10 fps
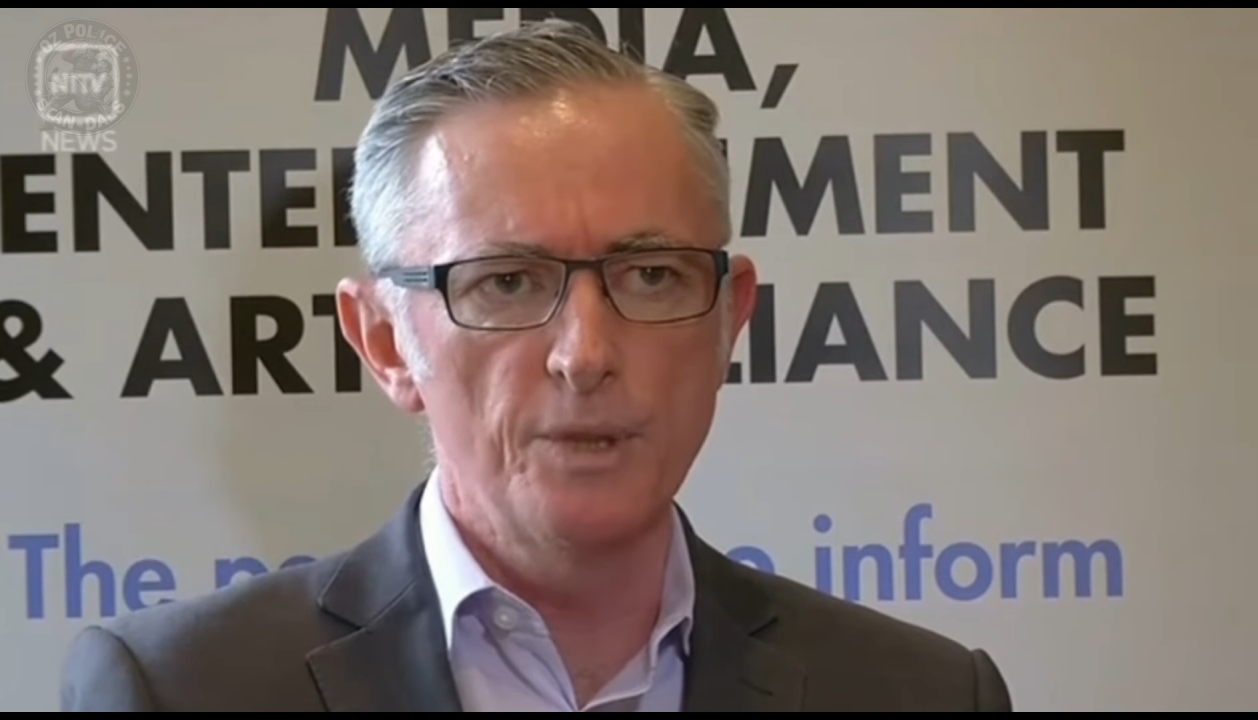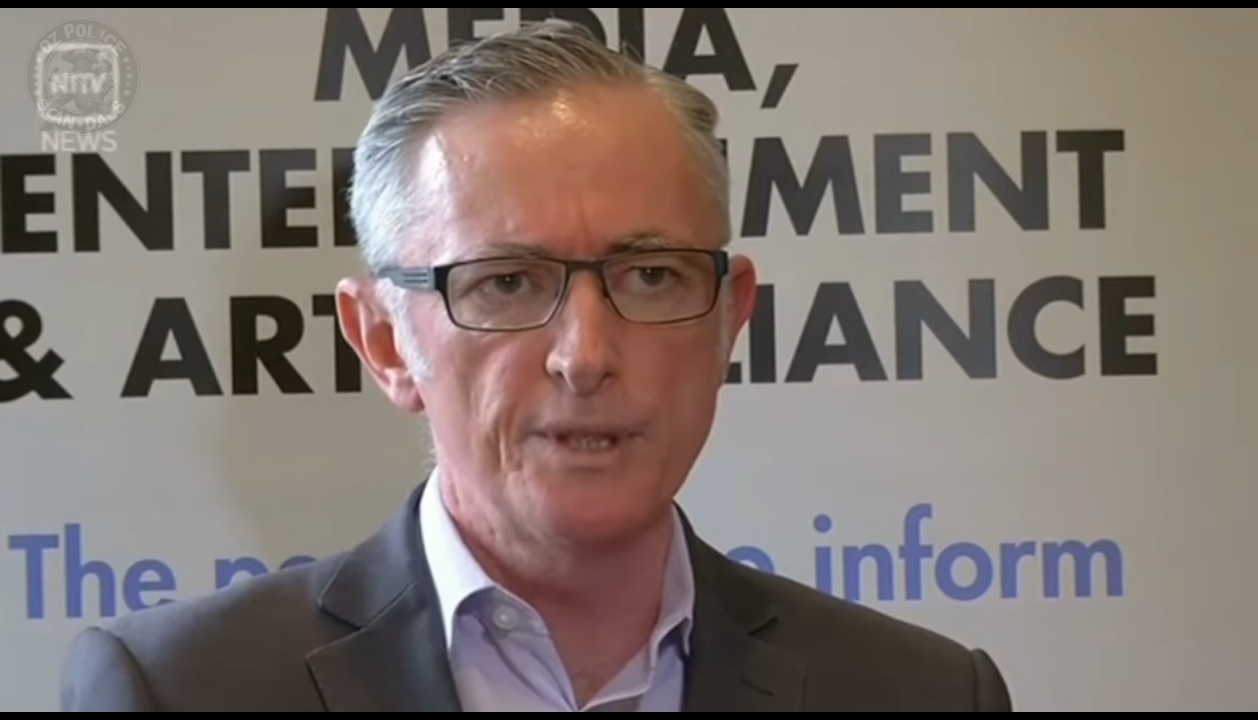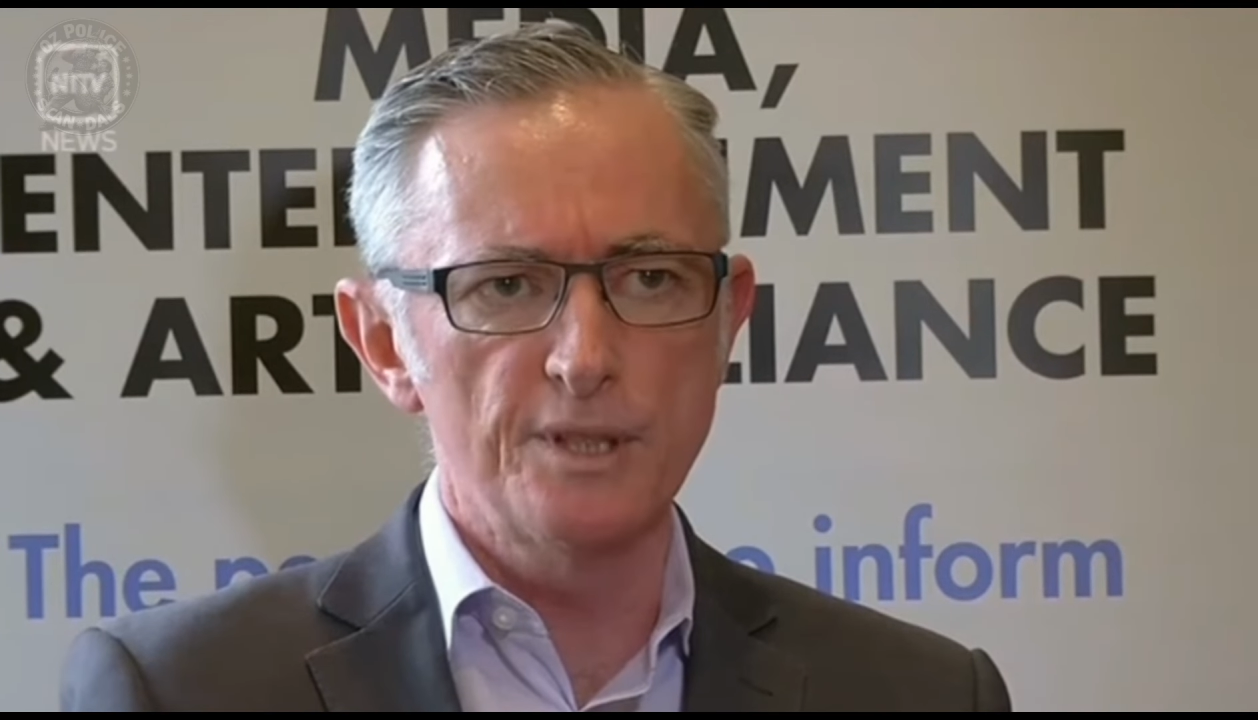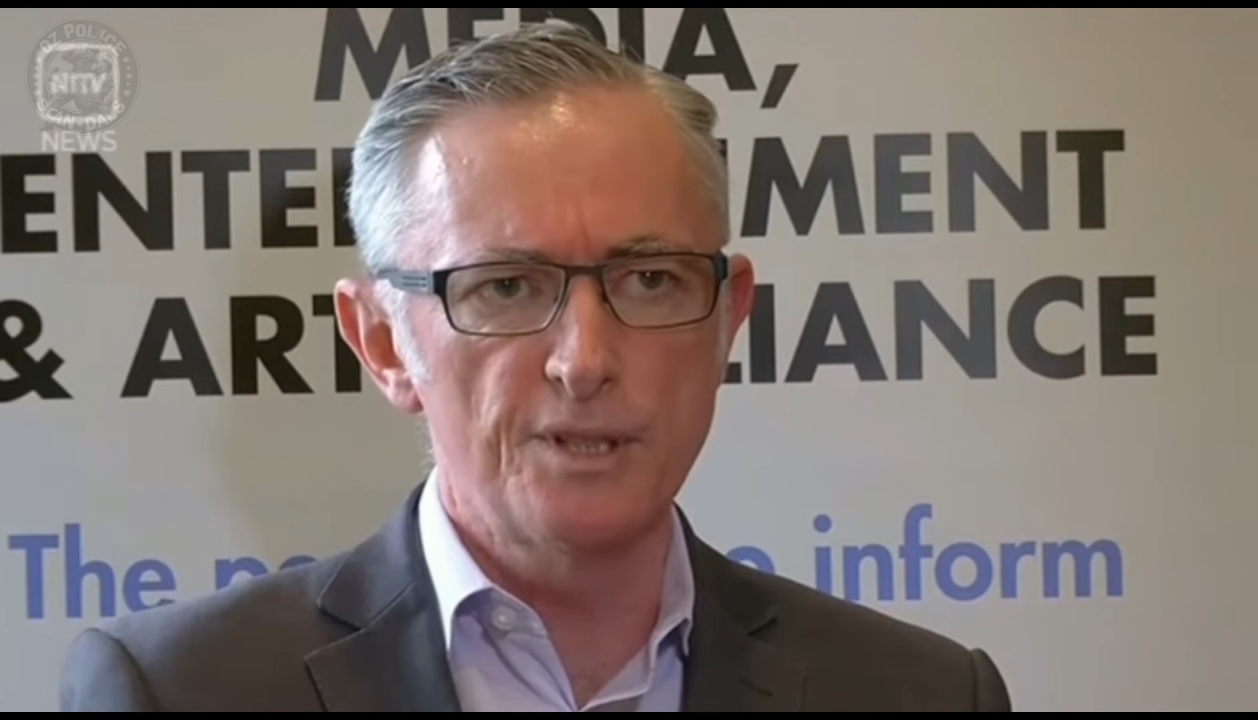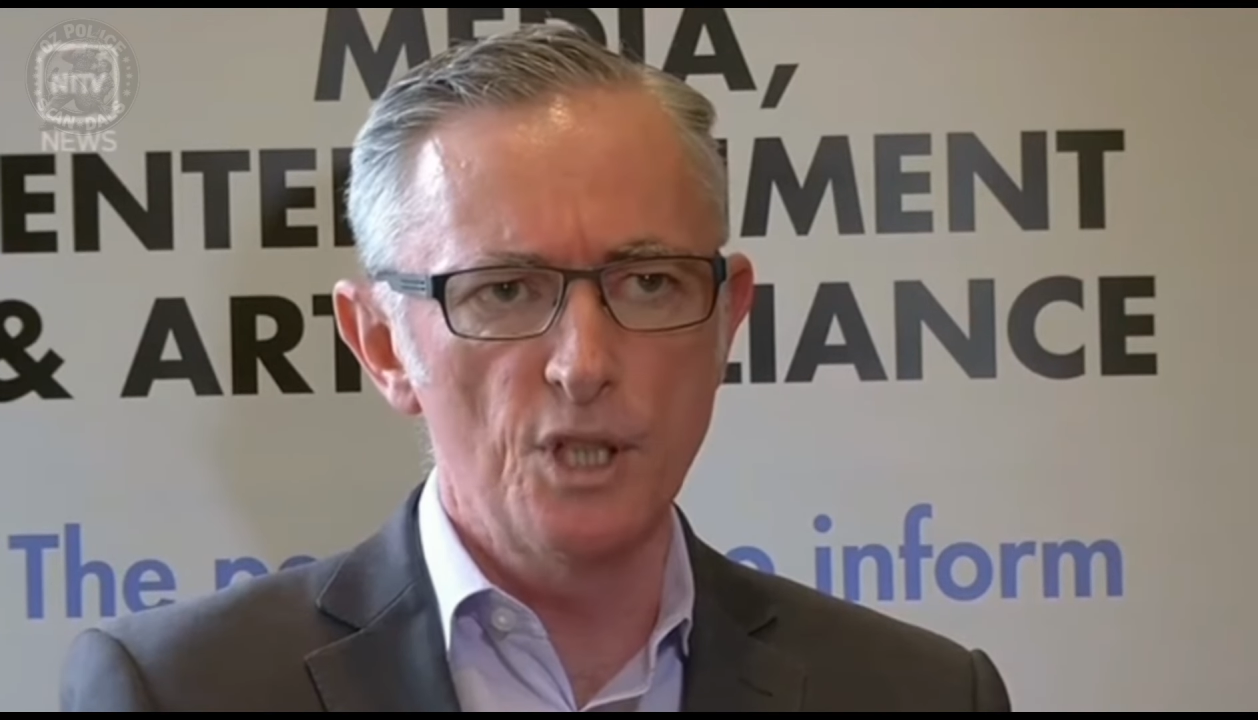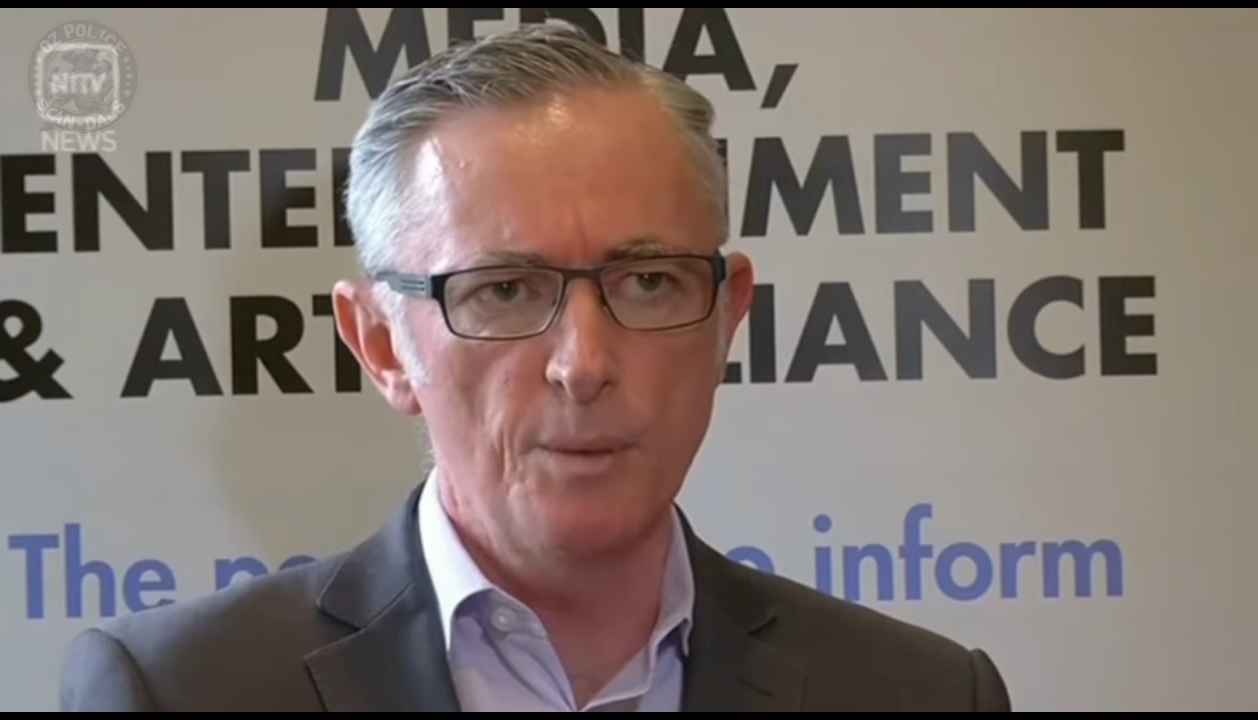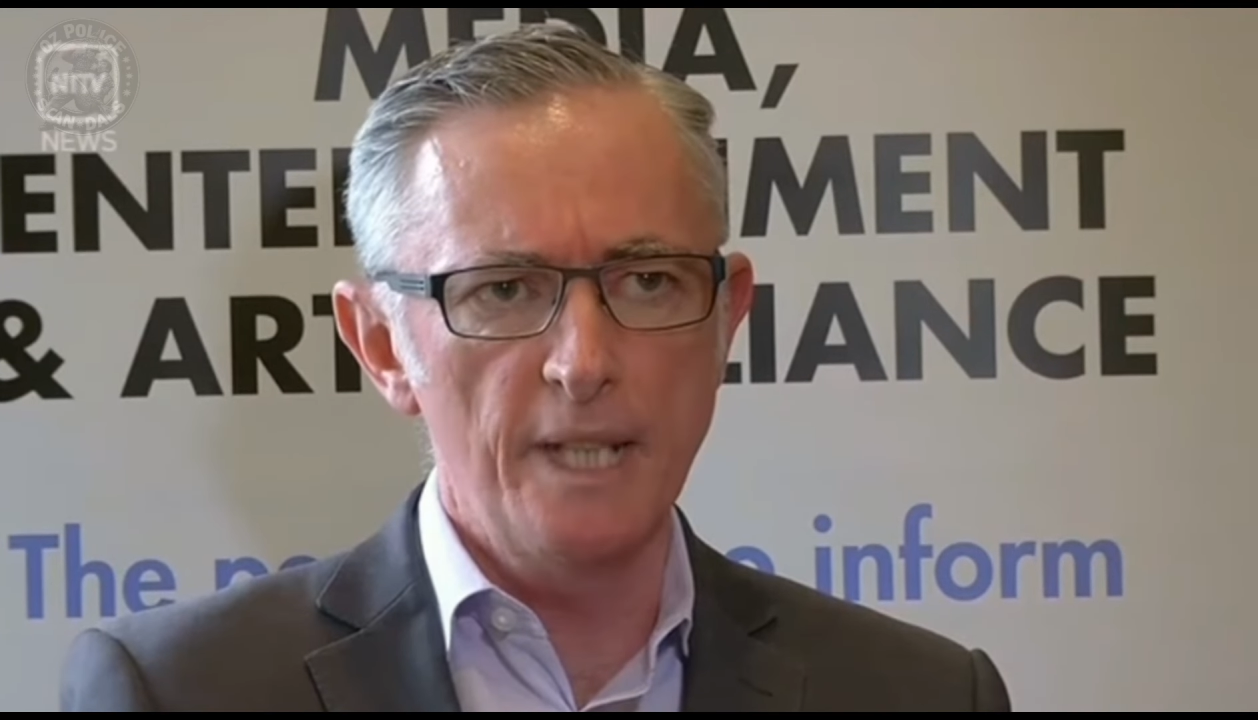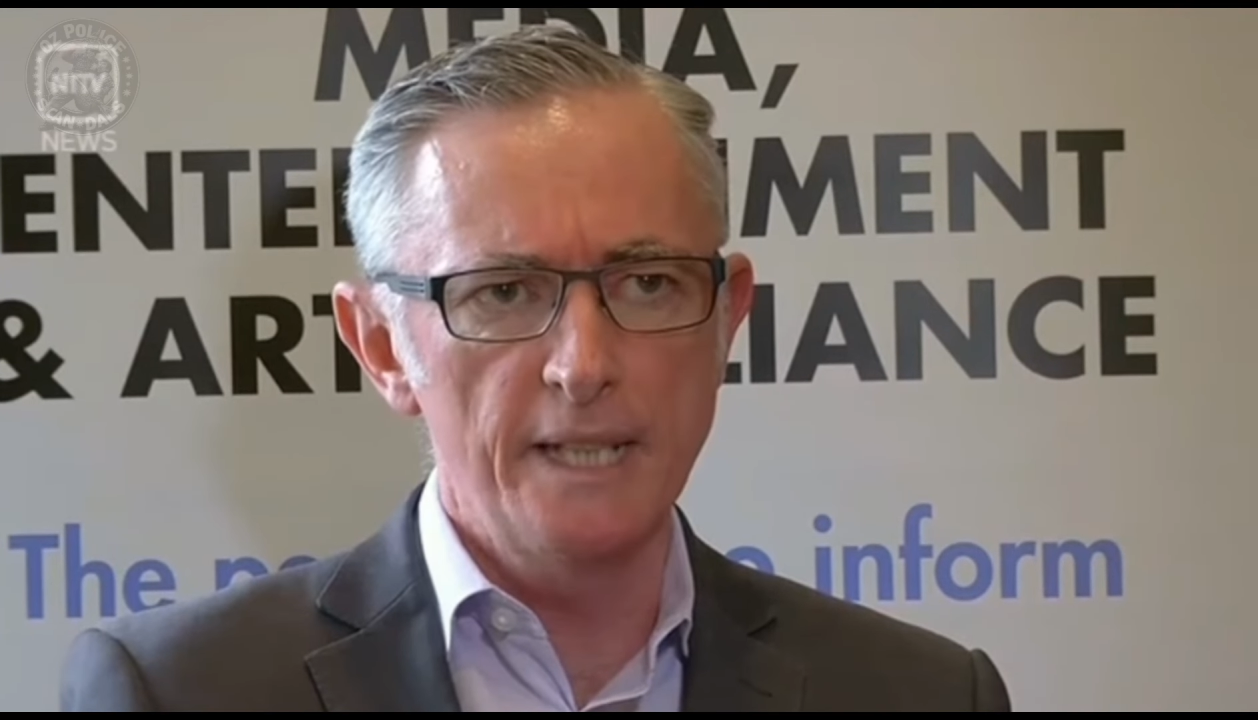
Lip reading: was disturbing